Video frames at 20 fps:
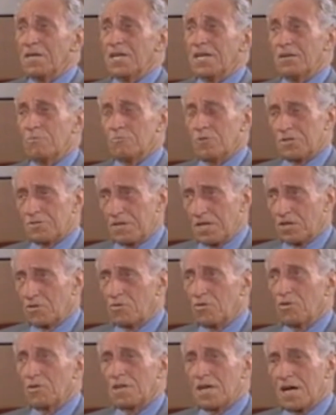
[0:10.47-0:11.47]
in what they
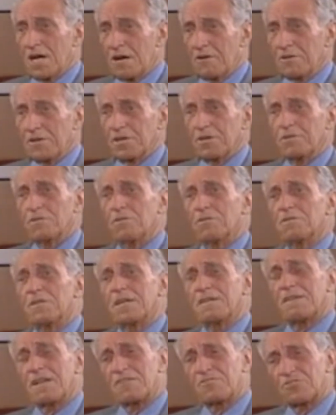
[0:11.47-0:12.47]
call the hurricane, or
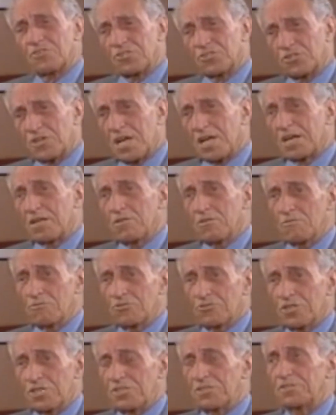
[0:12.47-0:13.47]
that's the cyclone
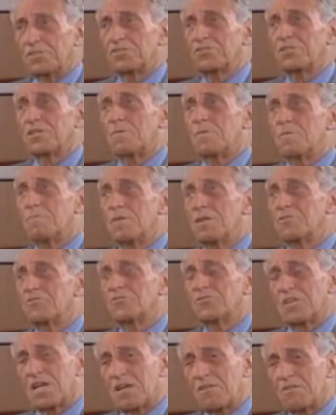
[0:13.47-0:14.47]
season, the summer months
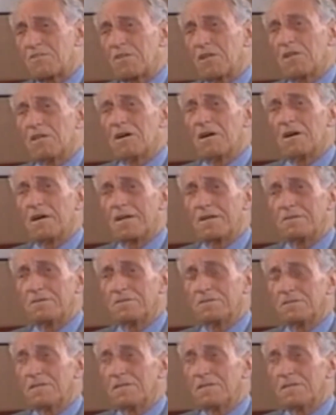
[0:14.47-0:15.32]
south of the line.